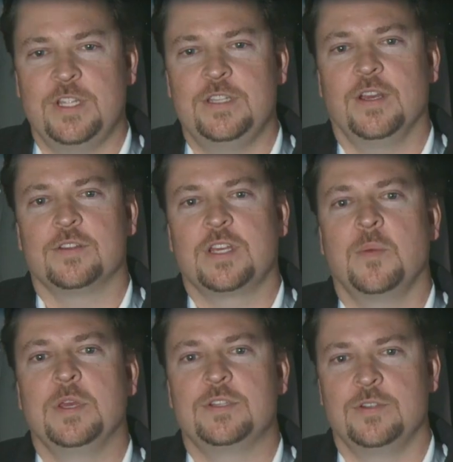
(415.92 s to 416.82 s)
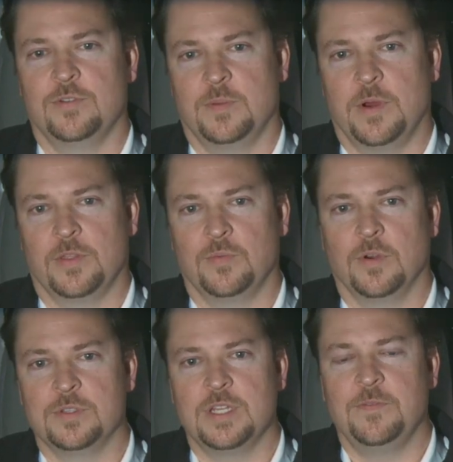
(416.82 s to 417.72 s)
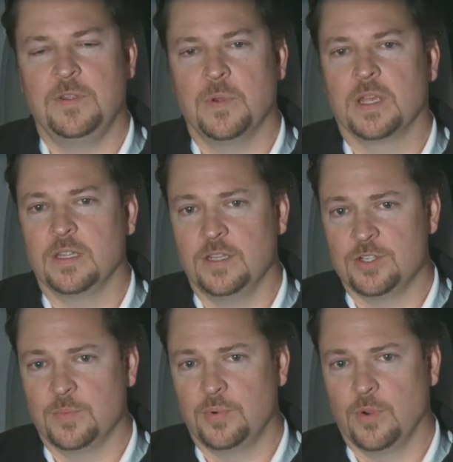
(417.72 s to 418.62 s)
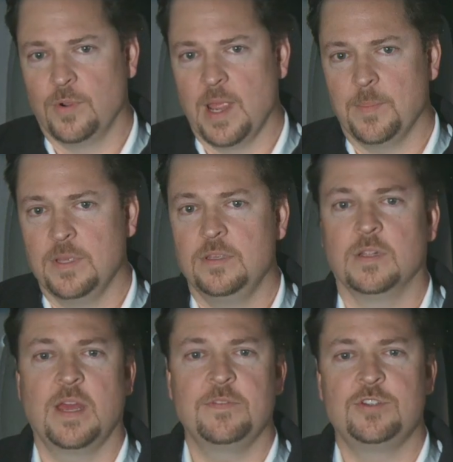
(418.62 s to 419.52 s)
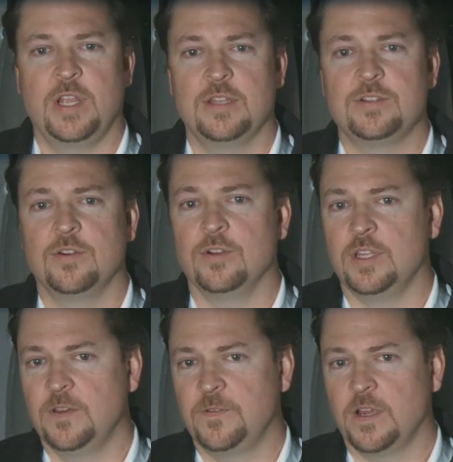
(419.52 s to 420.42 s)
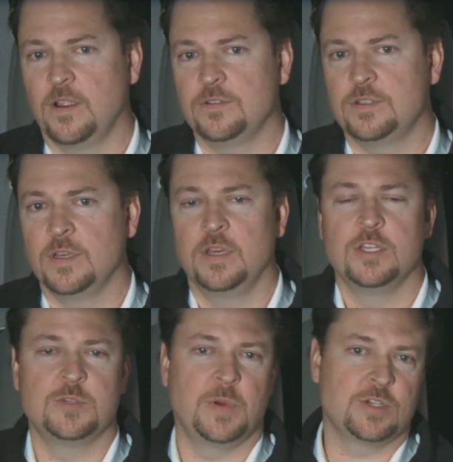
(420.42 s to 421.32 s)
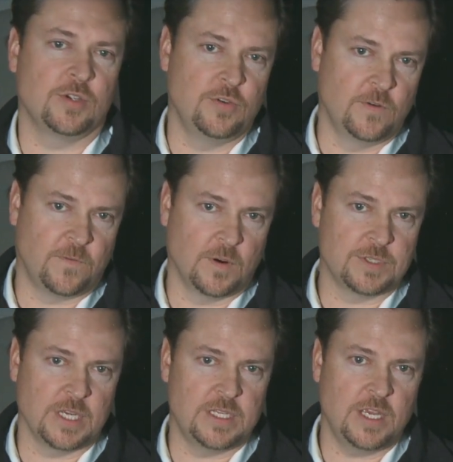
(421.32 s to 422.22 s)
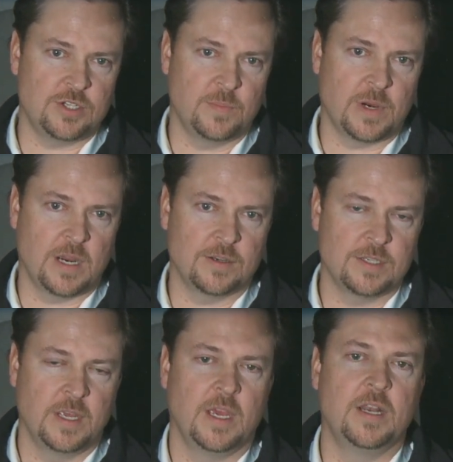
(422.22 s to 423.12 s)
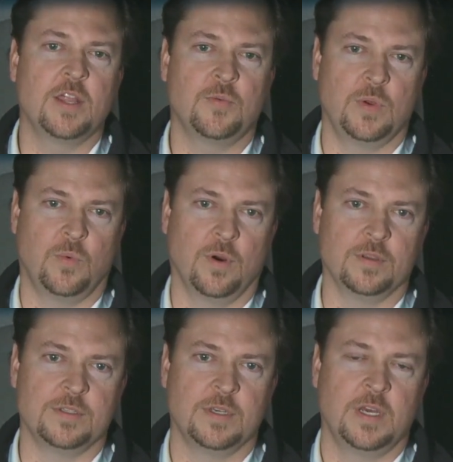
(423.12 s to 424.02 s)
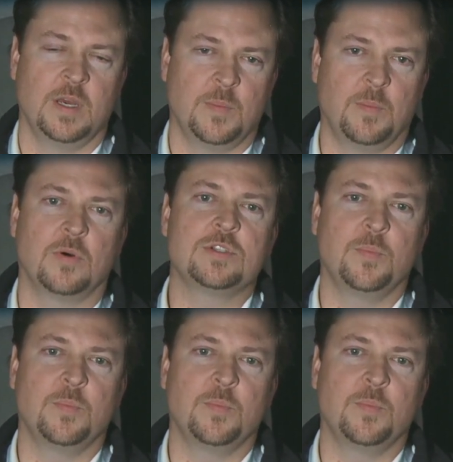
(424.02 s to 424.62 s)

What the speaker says: details coming soon about the Road Safety Recognition Program. You'll have the chance to earn gift cards, special uniform citation bars, and other rewards. But most